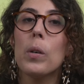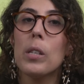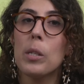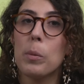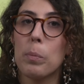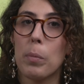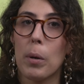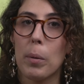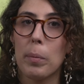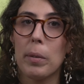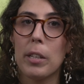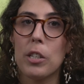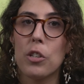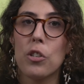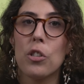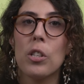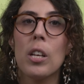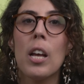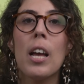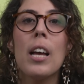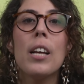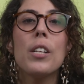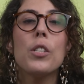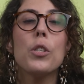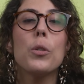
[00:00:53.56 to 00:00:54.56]
was
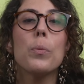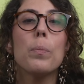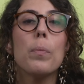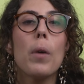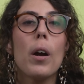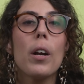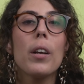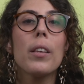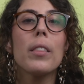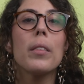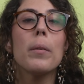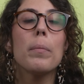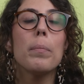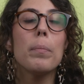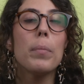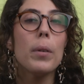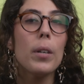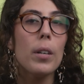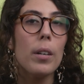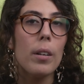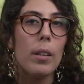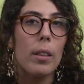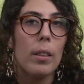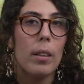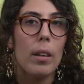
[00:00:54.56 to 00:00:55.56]
published to mark the
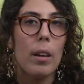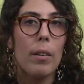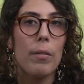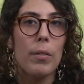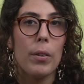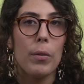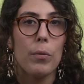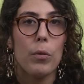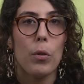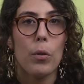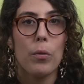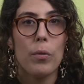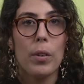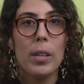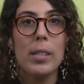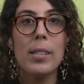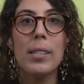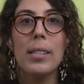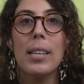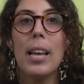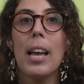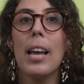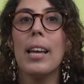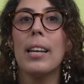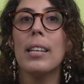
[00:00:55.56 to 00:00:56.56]
birth of
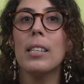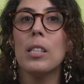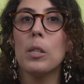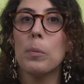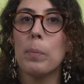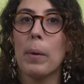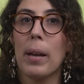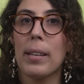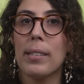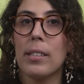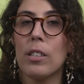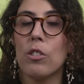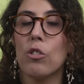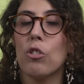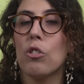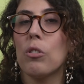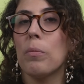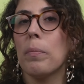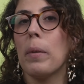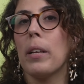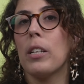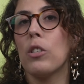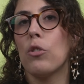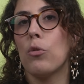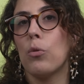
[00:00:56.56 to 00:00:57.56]
InfoVis and its passage
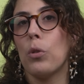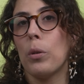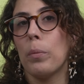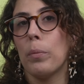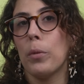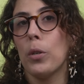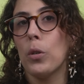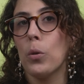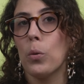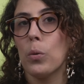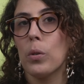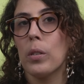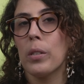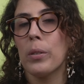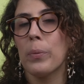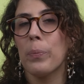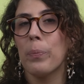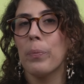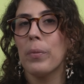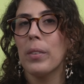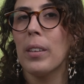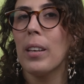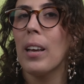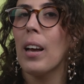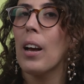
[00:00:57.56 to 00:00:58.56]
to mainstream use.
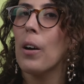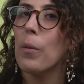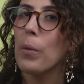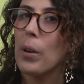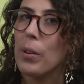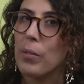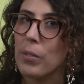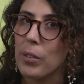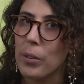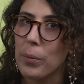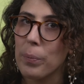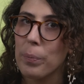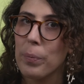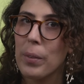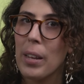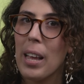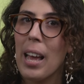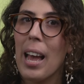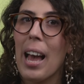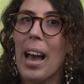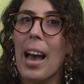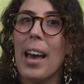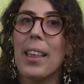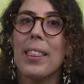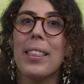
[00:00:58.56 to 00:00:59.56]
However,
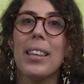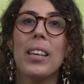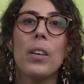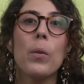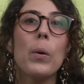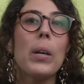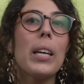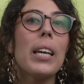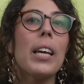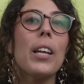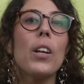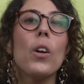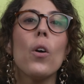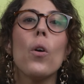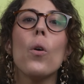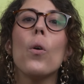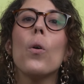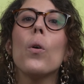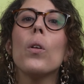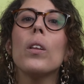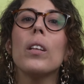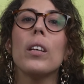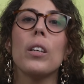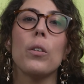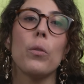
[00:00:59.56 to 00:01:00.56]
I think we can
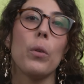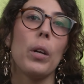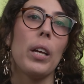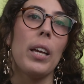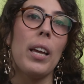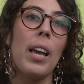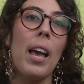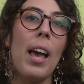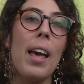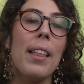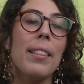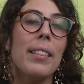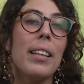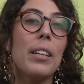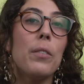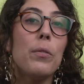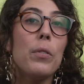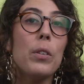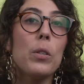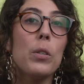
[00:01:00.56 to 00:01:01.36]
all agree that